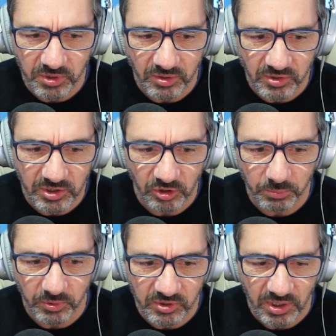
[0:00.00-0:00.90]
starting to see your
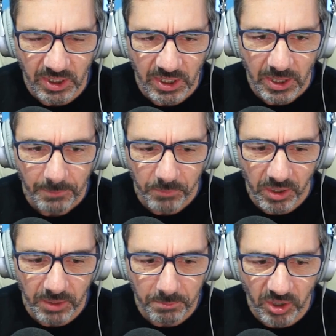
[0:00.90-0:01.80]
books
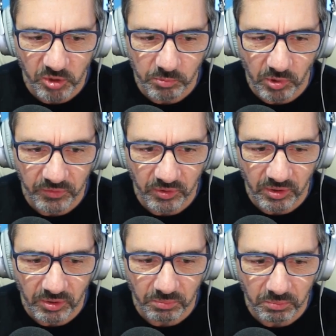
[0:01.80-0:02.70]
uh, much more
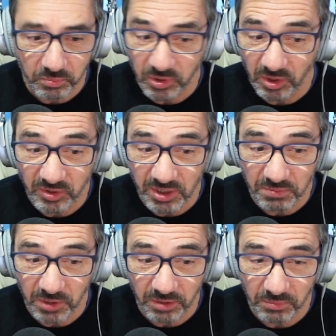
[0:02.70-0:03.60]
often than than I
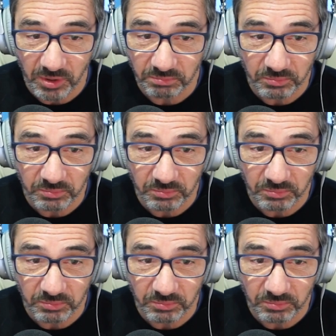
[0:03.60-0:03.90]
did. Well,